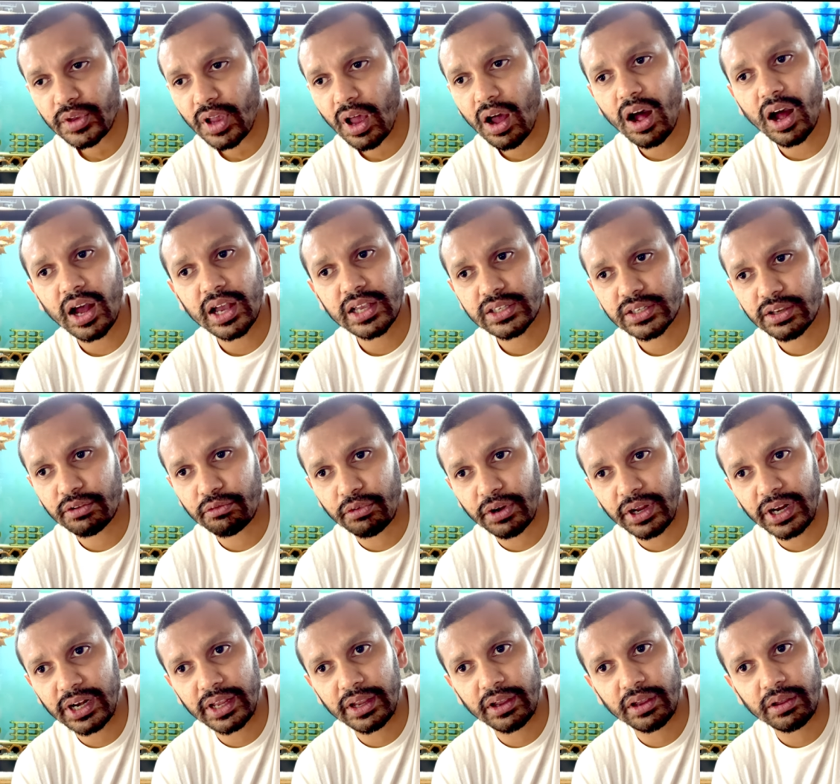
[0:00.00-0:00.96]
Uh, a
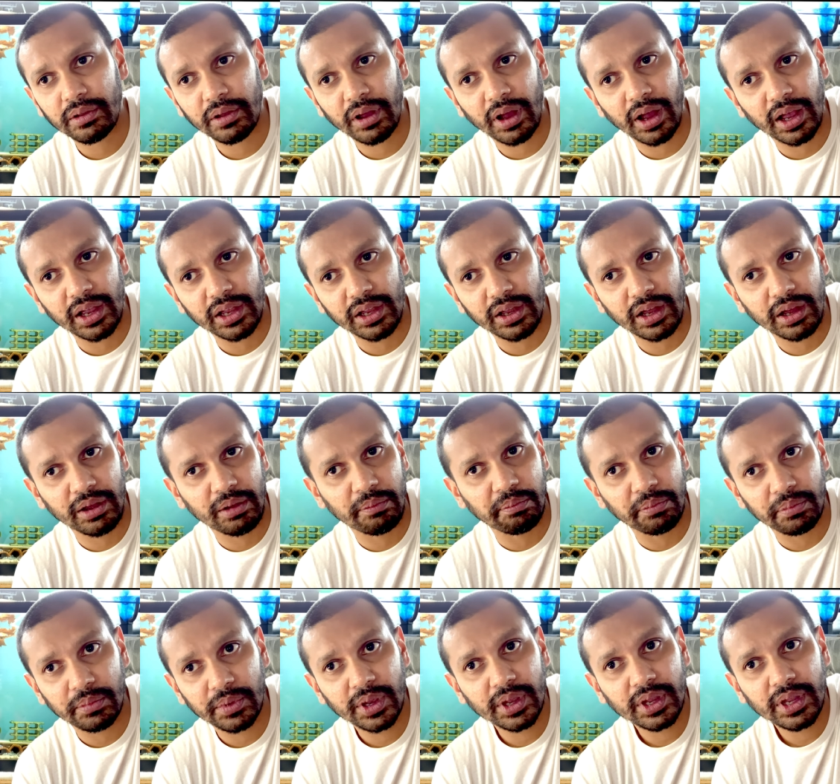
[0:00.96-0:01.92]
really a, uh, uh,
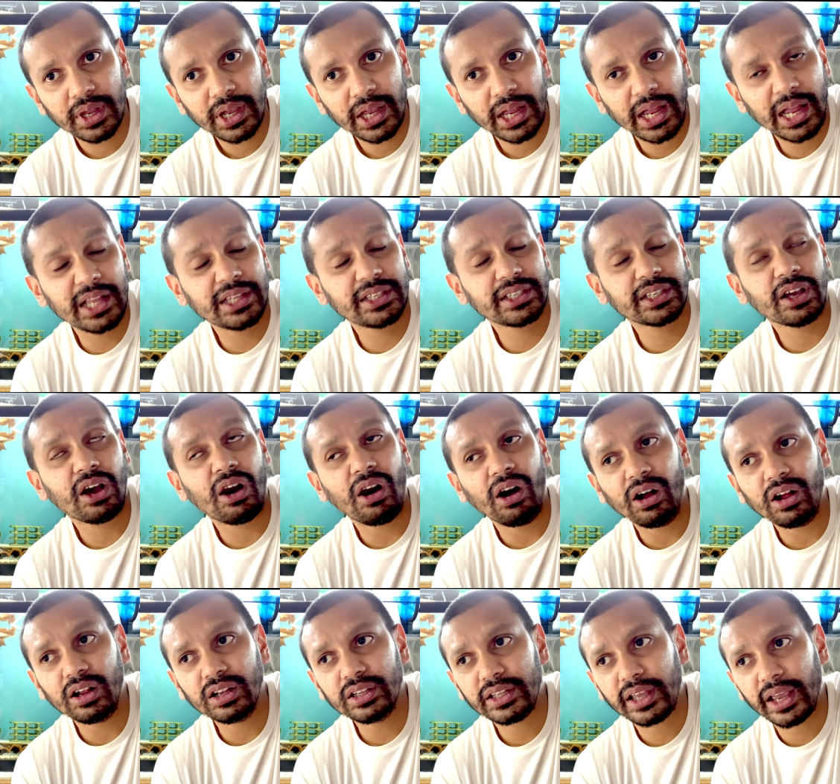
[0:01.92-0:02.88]
it's
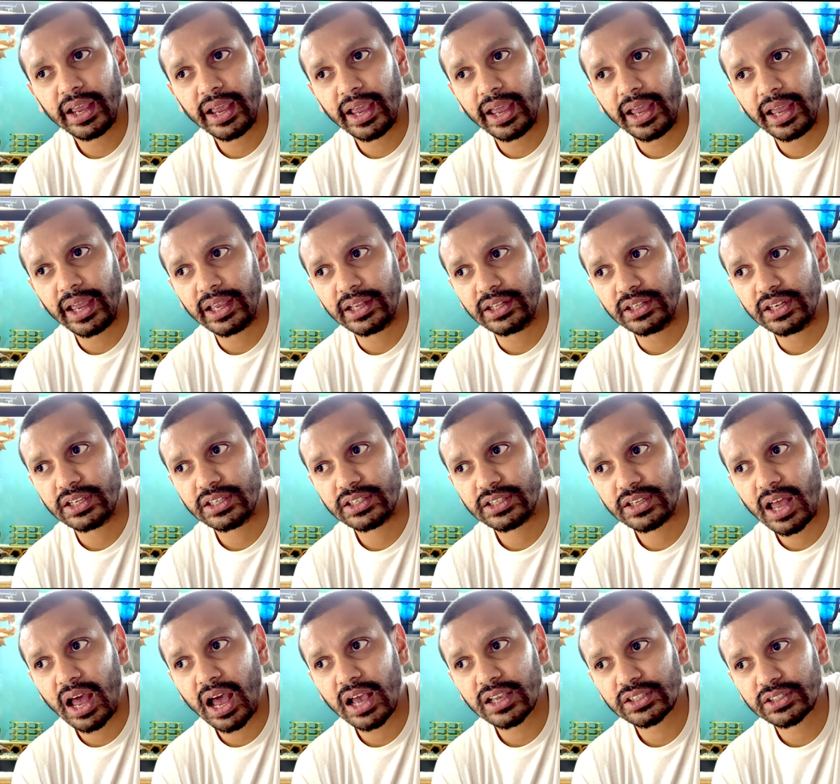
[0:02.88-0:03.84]
called a
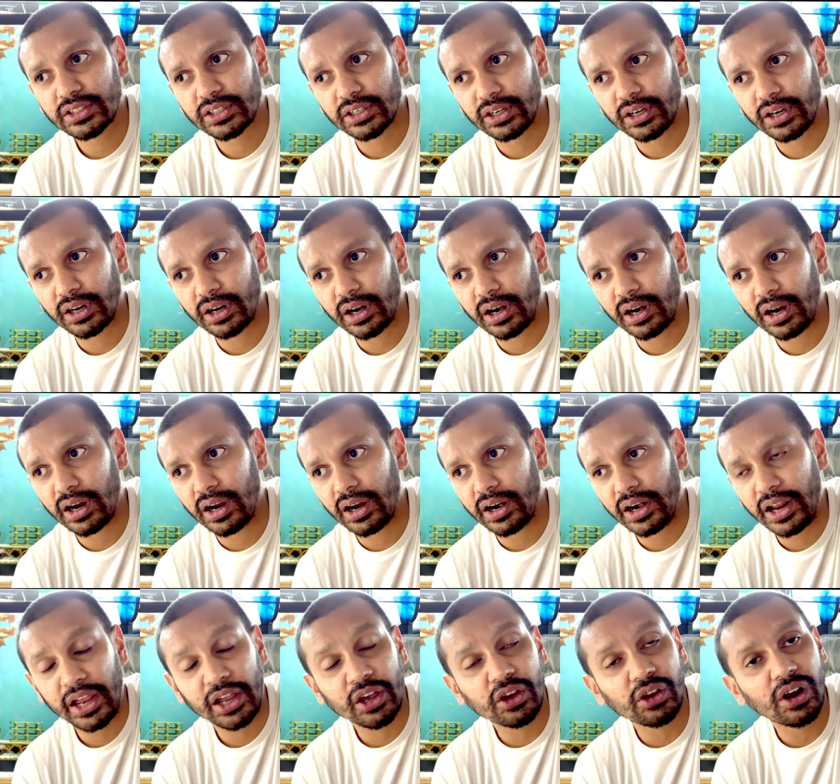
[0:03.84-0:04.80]
disaster, uh,
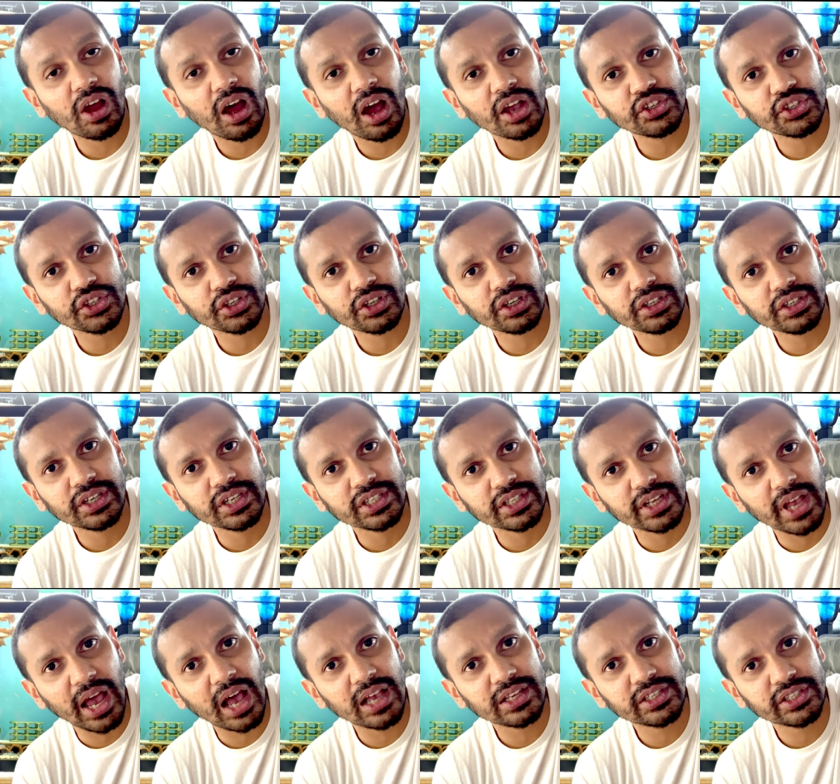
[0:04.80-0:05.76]
ecological
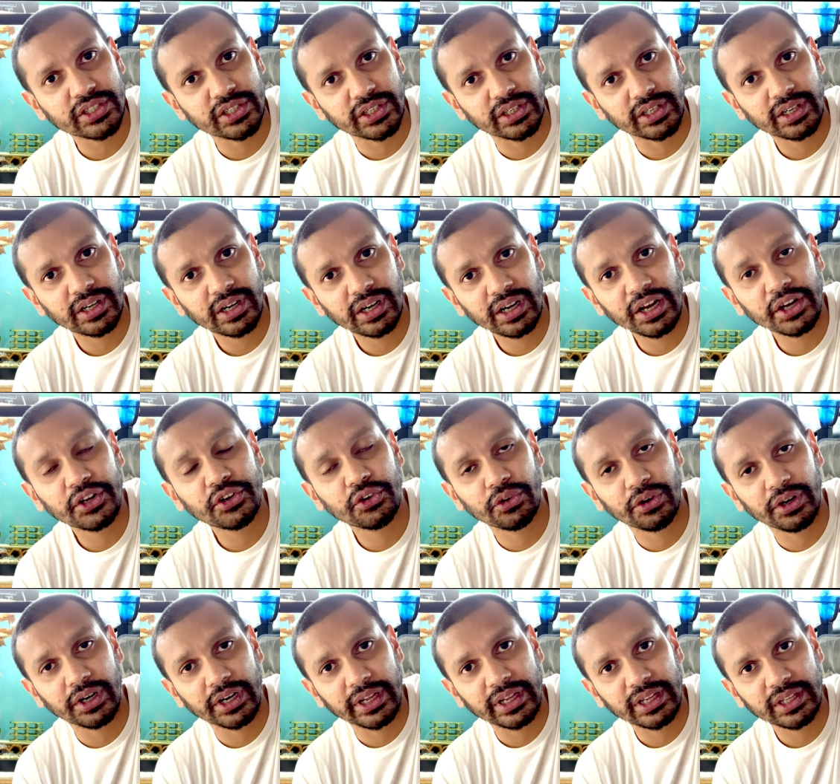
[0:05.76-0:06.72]
disaster,
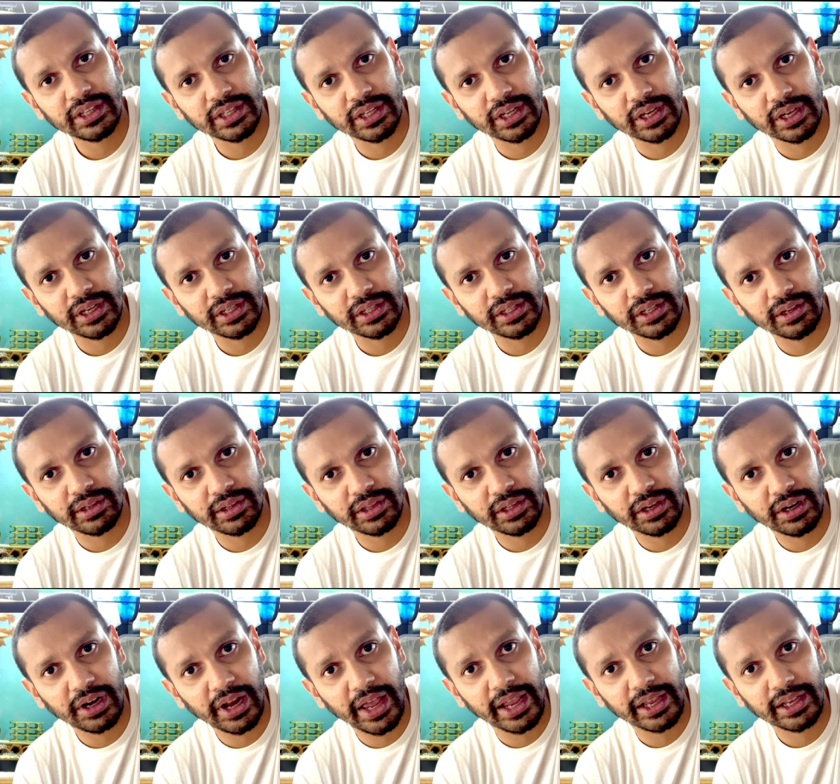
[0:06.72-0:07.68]
literally, the, the,
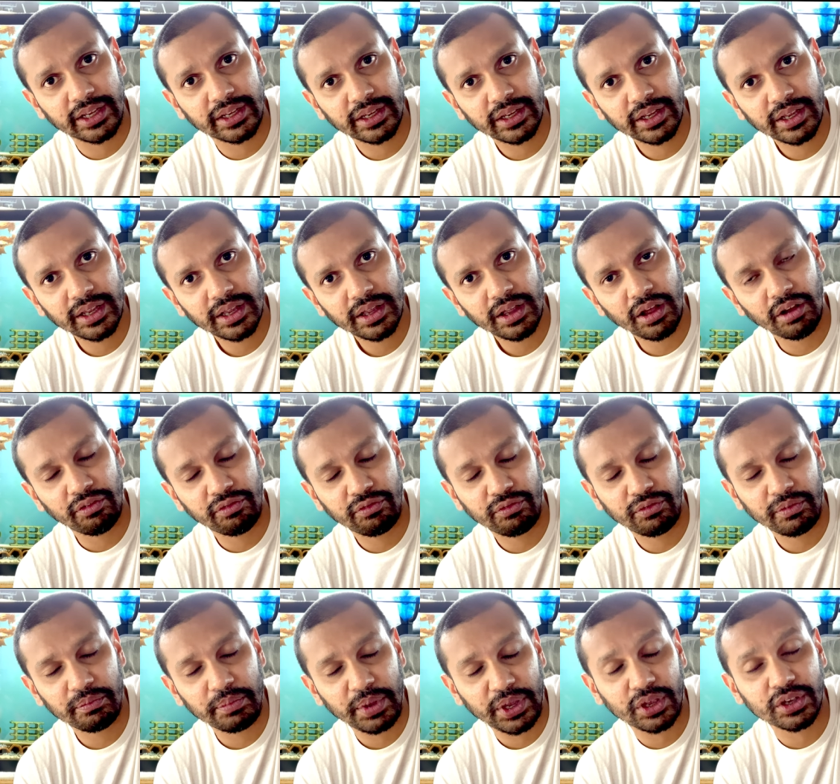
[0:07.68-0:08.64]
the lake, of,
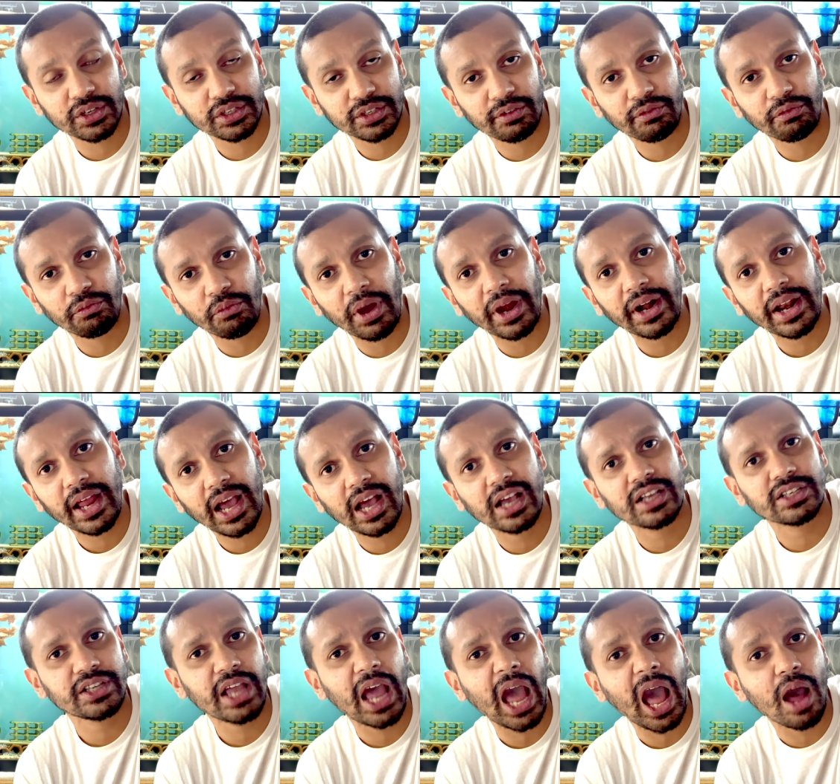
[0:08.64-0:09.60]
because of what
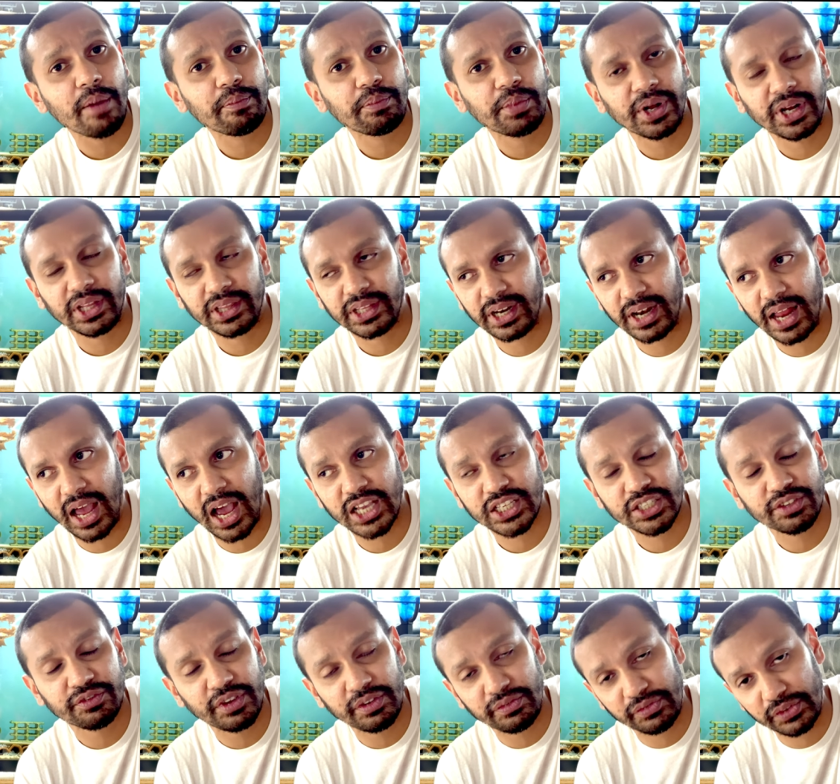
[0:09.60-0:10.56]
has happened in the
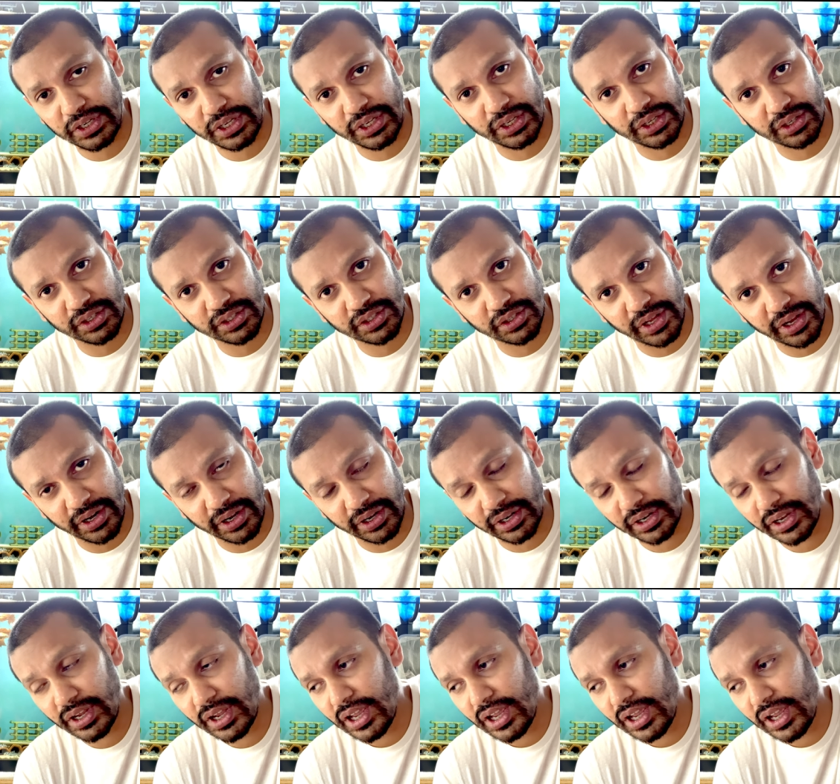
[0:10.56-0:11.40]
last 50 years there.